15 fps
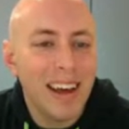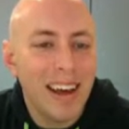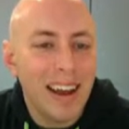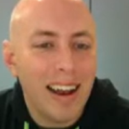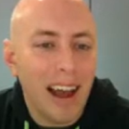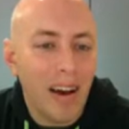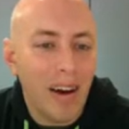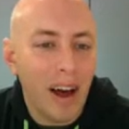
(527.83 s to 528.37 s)

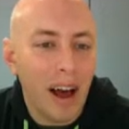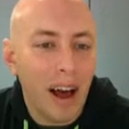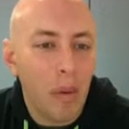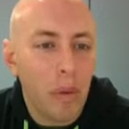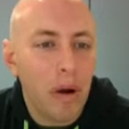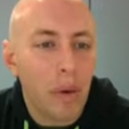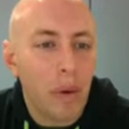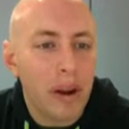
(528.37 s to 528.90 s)
Now,
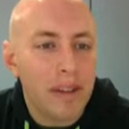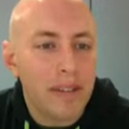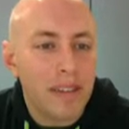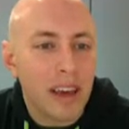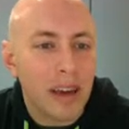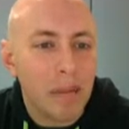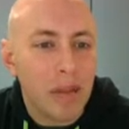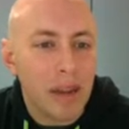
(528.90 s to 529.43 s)
we're going to
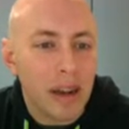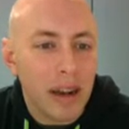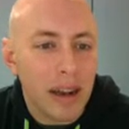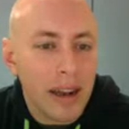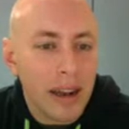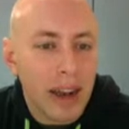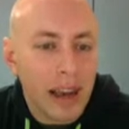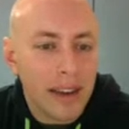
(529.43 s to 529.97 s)
skip the
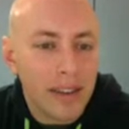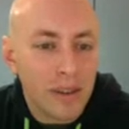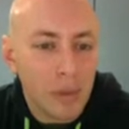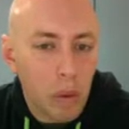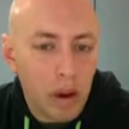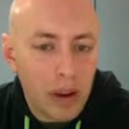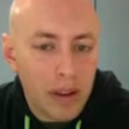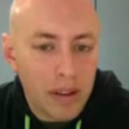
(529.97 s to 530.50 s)
next
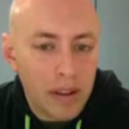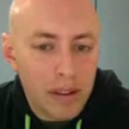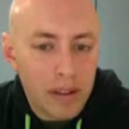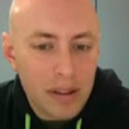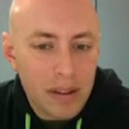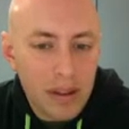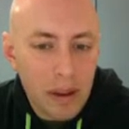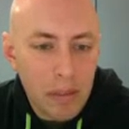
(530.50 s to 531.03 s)
ones,
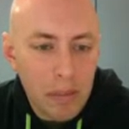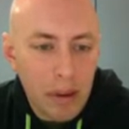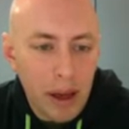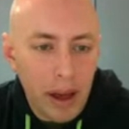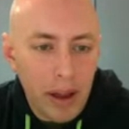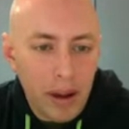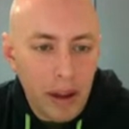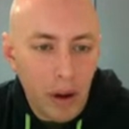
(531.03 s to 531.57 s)

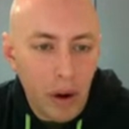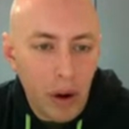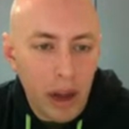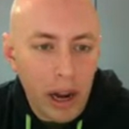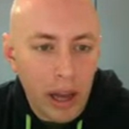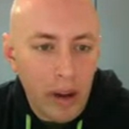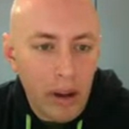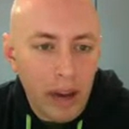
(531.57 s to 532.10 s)
but go ahead
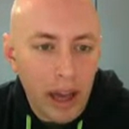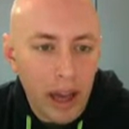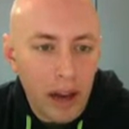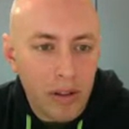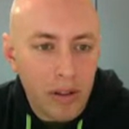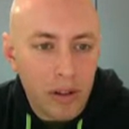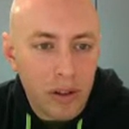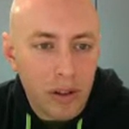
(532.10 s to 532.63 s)
and go
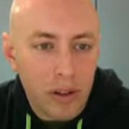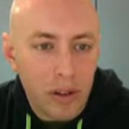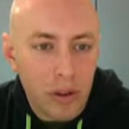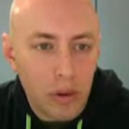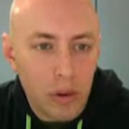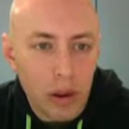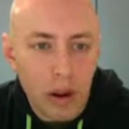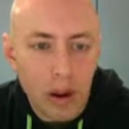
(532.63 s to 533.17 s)
down
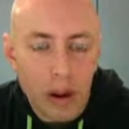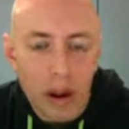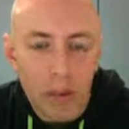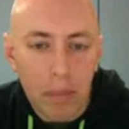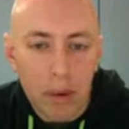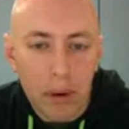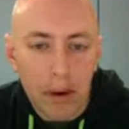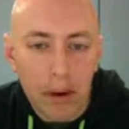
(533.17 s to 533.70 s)
to
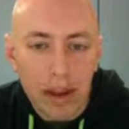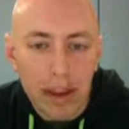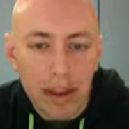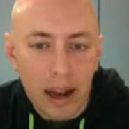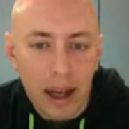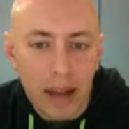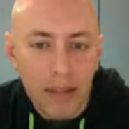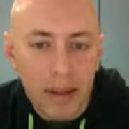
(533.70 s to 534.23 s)
number
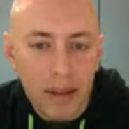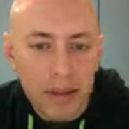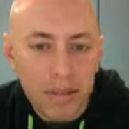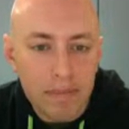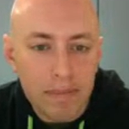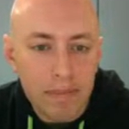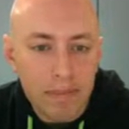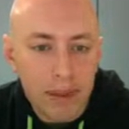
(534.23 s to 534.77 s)
11,
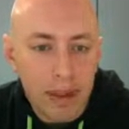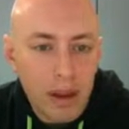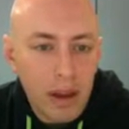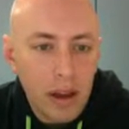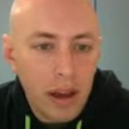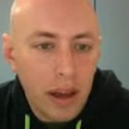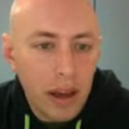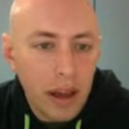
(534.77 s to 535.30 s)

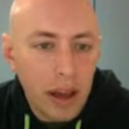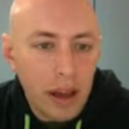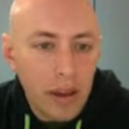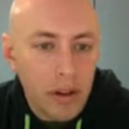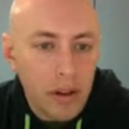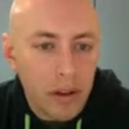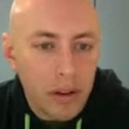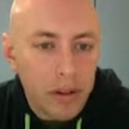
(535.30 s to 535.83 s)
and you'll
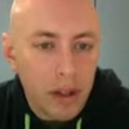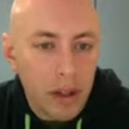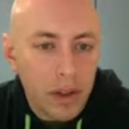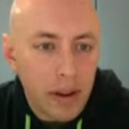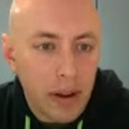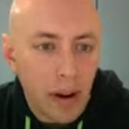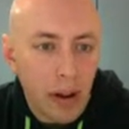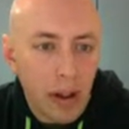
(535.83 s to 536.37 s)
notice that
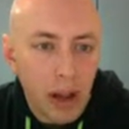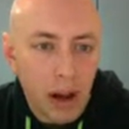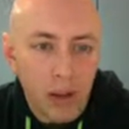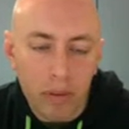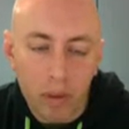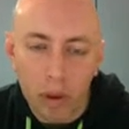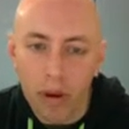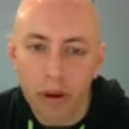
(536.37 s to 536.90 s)
there are a lot of
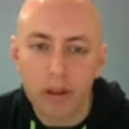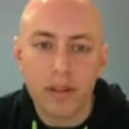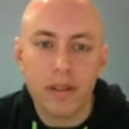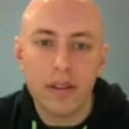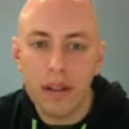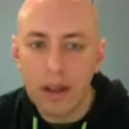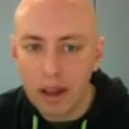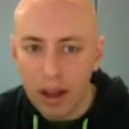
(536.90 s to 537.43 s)
words
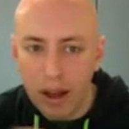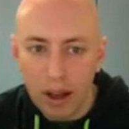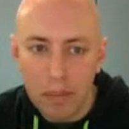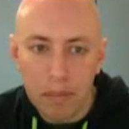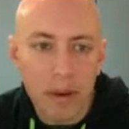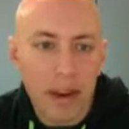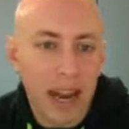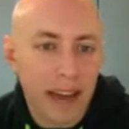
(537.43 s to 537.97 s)

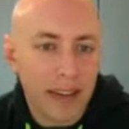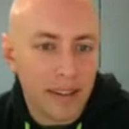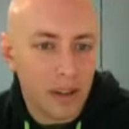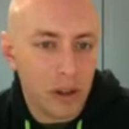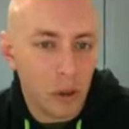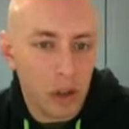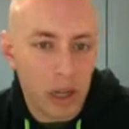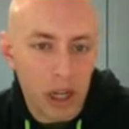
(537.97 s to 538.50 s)
next
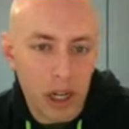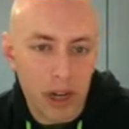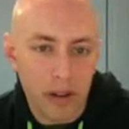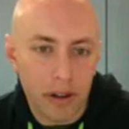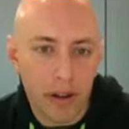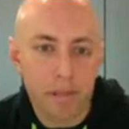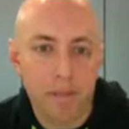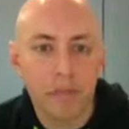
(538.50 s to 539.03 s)
to each other.